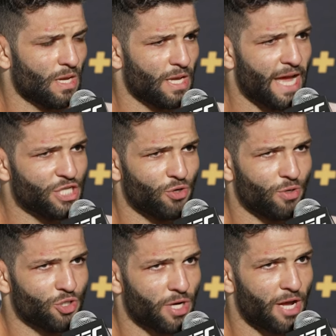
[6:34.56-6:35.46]
Yeah,
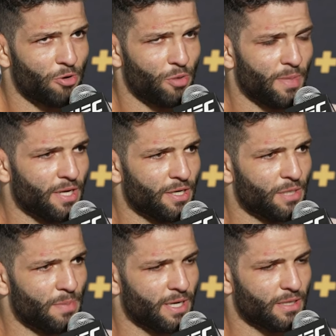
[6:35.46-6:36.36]
June, July would be
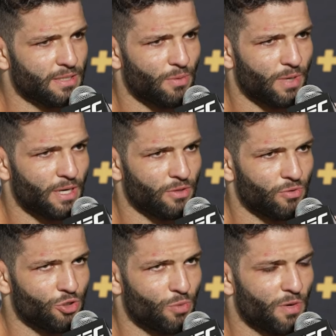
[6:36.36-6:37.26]
good because I want to
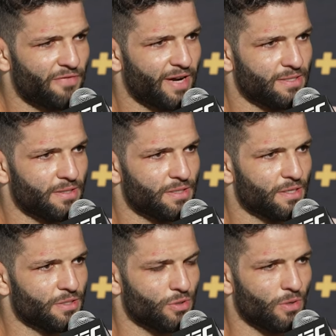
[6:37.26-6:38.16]
do two more fights this
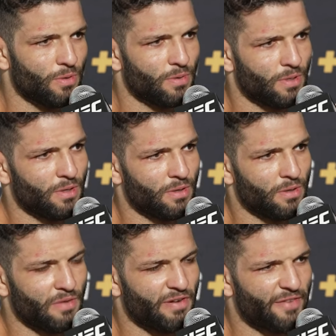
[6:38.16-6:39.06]
year. So
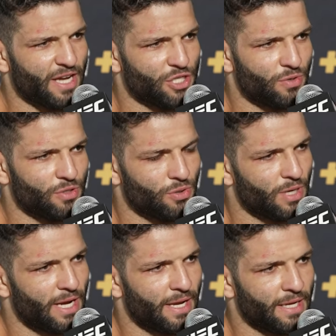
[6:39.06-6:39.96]
if I fight June,
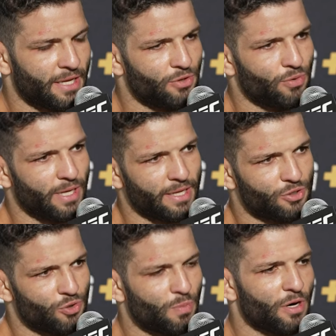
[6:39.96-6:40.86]
July, I can do
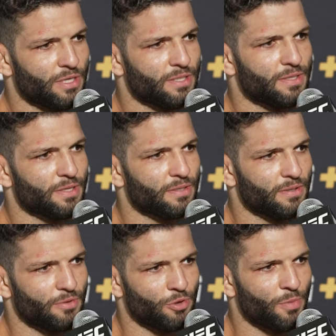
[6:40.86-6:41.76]
like two more this year. It
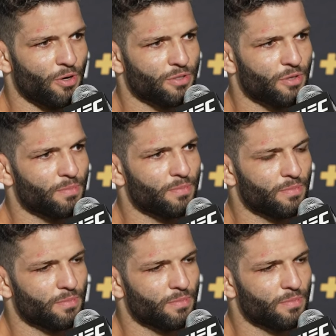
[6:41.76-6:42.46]
would be awesome.